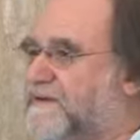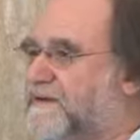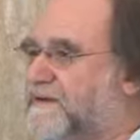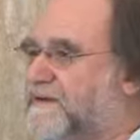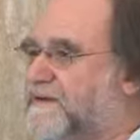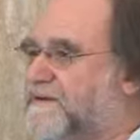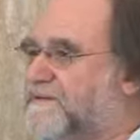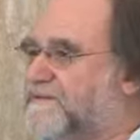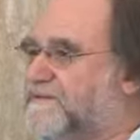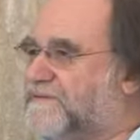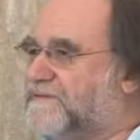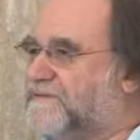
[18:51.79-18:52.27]

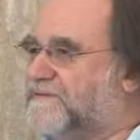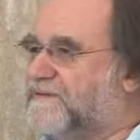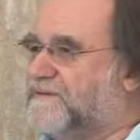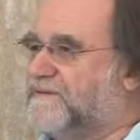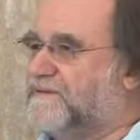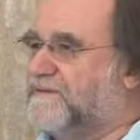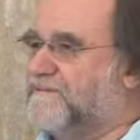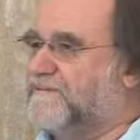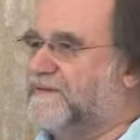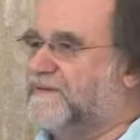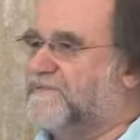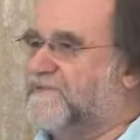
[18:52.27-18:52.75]
And,
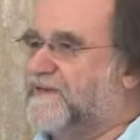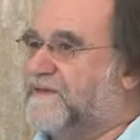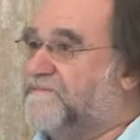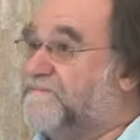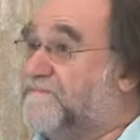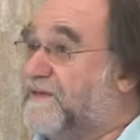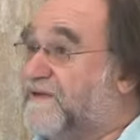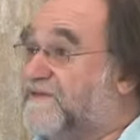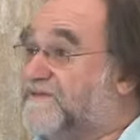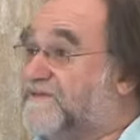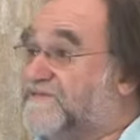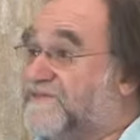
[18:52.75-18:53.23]
I mean,
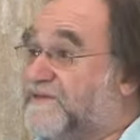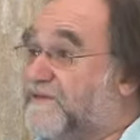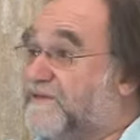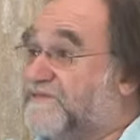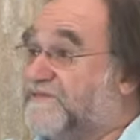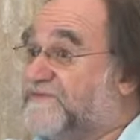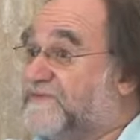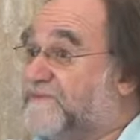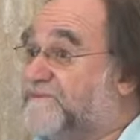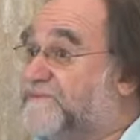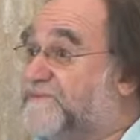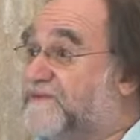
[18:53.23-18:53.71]
they must
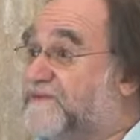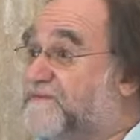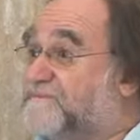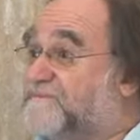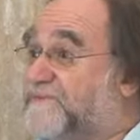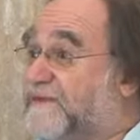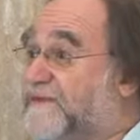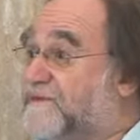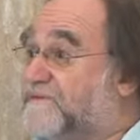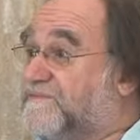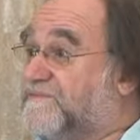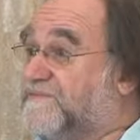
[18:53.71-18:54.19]
know something
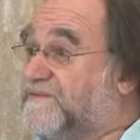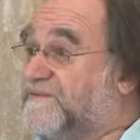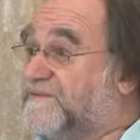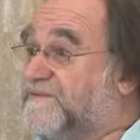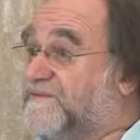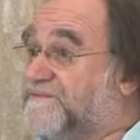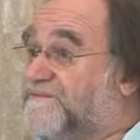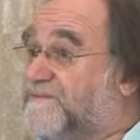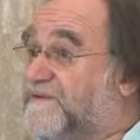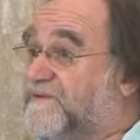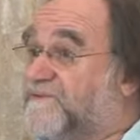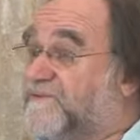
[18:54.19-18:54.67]
about
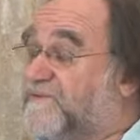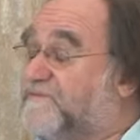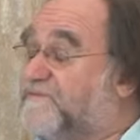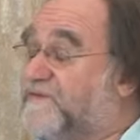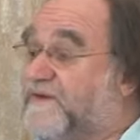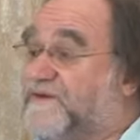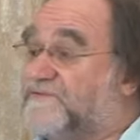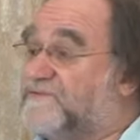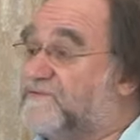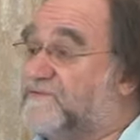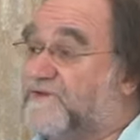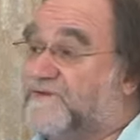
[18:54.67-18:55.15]
us, but
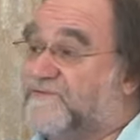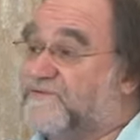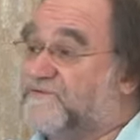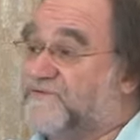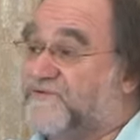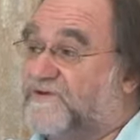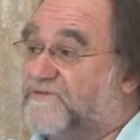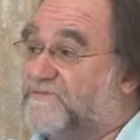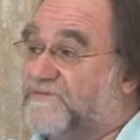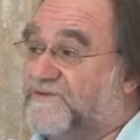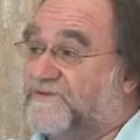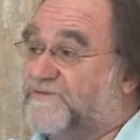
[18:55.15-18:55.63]
we've had no
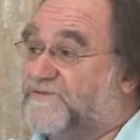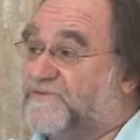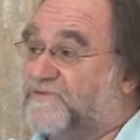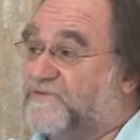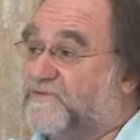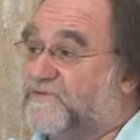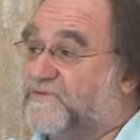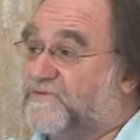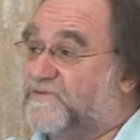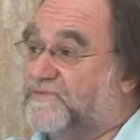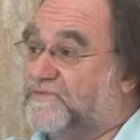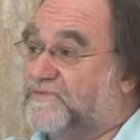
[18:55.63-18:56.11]
trouble
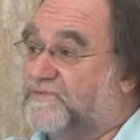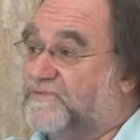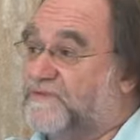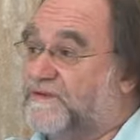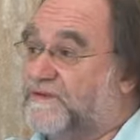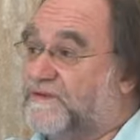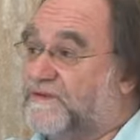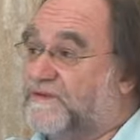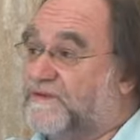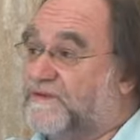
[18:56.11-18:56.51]
at all.